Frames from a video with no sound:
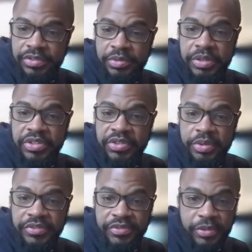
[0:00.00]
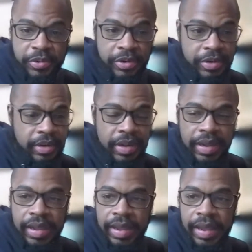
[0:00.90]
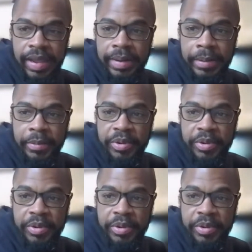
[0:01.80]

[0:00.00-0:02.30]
2024, and uh,